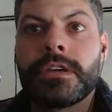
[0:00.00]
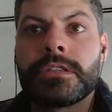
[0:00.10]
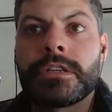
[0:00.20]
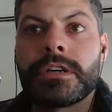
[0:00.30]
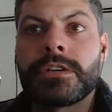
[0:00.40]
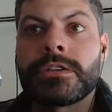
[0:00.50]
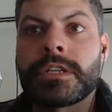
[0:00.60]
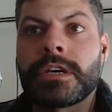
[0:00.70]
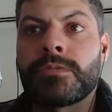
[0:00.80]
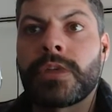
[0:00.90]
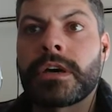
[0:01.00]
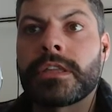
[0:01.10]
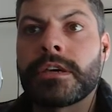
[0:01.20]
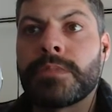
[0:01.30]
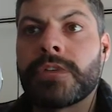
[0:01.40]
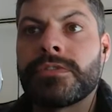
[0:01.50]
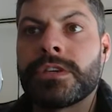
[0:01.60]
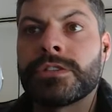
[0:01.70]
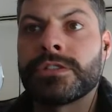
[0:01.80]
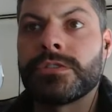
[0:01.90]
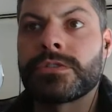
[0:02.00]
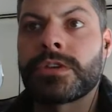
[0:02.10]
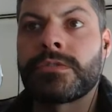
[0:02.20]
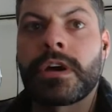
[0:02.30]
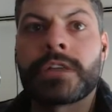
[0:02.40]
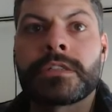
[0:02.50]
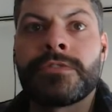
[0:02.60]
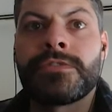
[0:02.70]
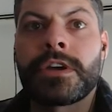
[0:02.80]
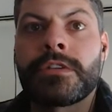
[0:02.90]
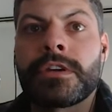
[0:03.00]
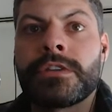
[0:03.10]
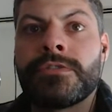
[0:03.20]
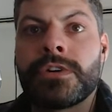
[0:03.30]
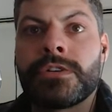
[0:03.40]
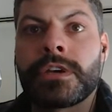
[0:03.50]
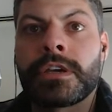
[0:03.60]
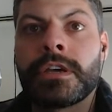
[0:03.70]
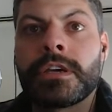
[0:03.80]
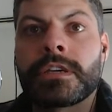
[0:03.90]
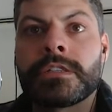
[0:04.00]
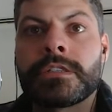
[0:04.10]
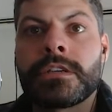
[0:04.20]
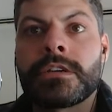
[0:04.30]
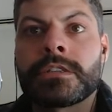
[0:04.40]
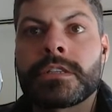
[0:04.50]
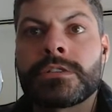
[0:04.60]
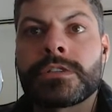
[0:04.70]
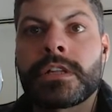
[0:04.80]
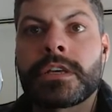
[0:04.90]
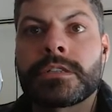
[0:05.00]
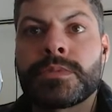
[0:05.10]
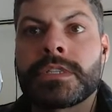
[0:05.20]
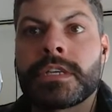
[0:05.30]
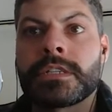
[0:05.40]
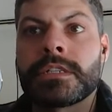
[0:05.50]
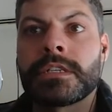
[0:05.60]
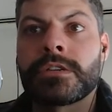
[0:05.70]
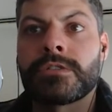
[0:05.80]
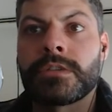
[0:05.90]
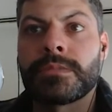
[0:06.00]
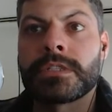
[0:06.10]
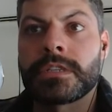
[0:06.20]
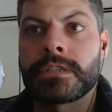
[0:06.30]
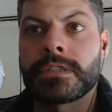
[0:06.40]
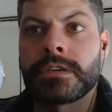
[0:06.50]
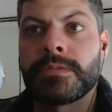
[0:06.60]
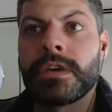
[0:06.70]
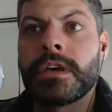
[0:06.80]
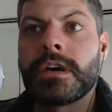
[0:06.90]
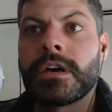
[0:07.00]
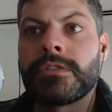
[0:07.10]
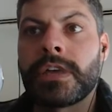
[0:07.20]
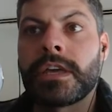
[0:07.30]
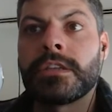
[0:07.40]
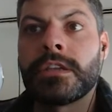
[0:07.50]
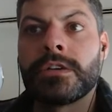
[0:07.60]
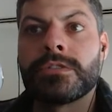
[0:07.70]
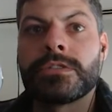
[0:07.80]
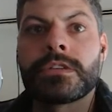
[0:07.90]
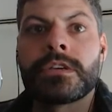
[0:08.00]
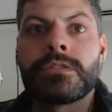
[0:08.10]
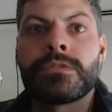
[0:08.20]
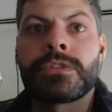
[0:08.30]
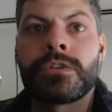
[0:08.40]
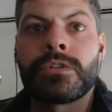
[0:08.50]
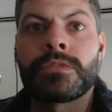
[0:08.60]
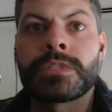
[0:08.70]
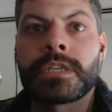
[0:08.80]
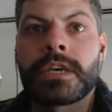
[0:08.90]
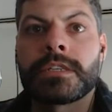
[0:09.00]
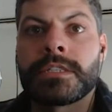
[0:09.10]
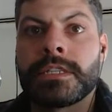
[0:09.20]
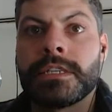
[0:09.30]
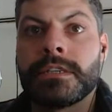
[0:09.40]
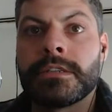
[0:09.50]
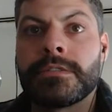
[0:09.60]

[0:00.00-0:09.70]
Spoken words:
To understand why the above issues arise in federated voting, consider a centralized Byzantine agreement system of n nodes with quorum size T.